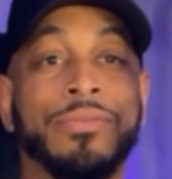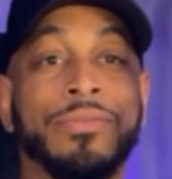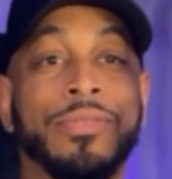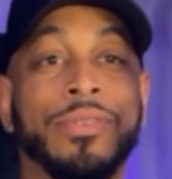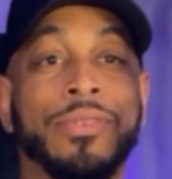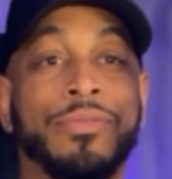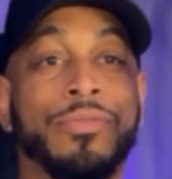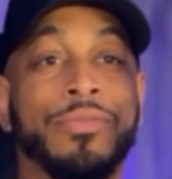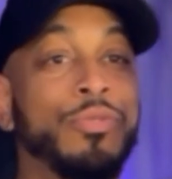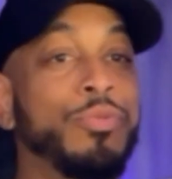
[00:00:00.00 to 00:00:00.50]

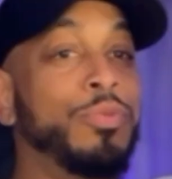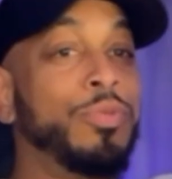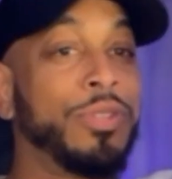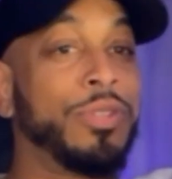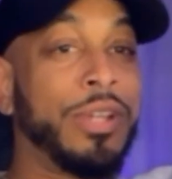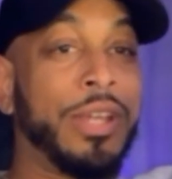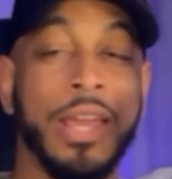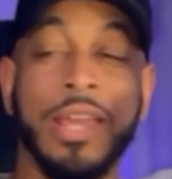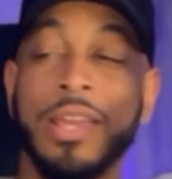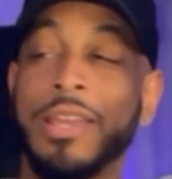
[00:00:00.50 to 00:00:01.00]
if you was
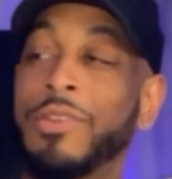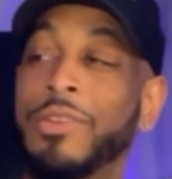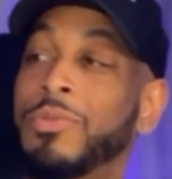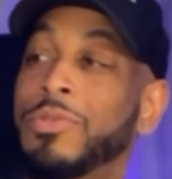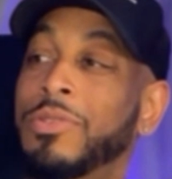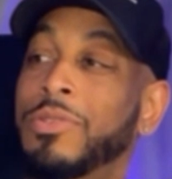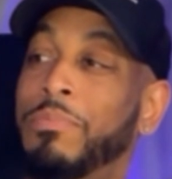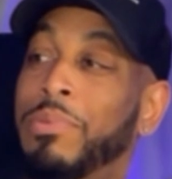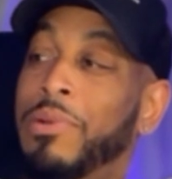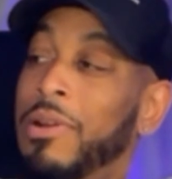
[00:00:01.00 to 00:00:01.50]
gay, you
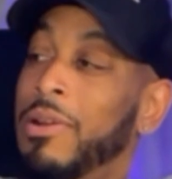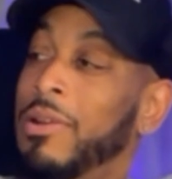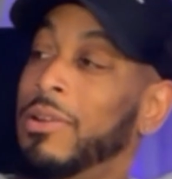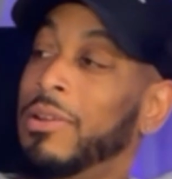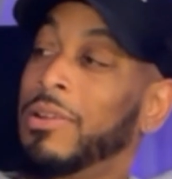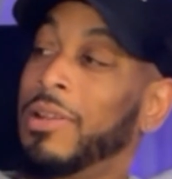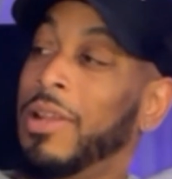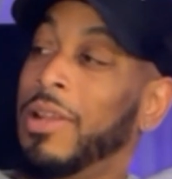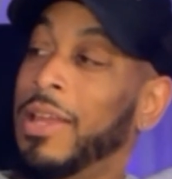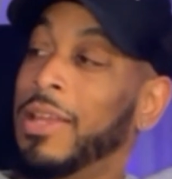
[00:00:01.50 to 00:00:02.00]
was a punk.
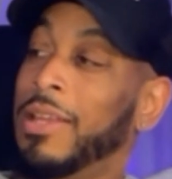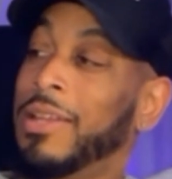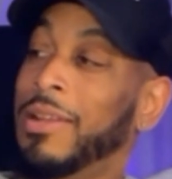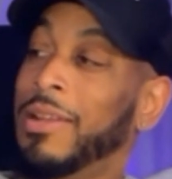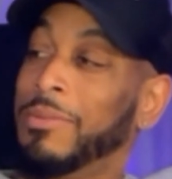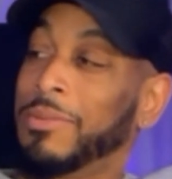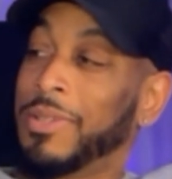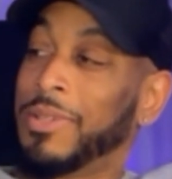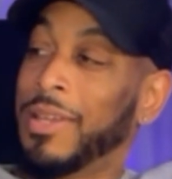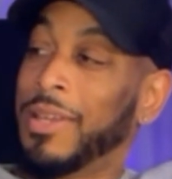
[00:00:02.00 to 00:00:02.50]
Like, you know
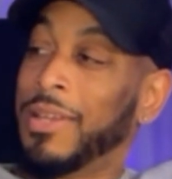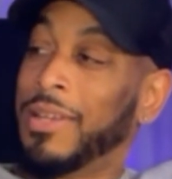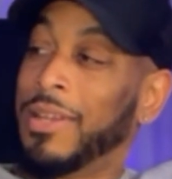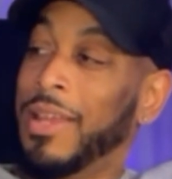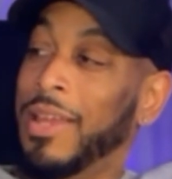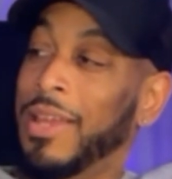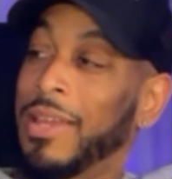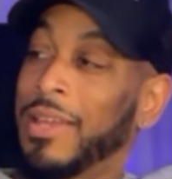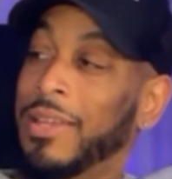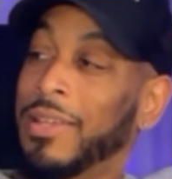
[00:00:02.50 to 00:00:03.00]
what I'm saying?
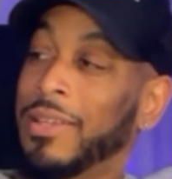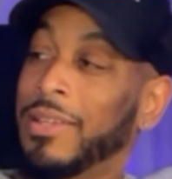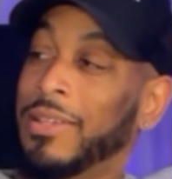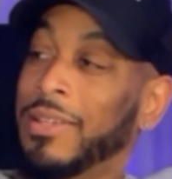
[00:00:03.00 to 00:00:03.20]
Like,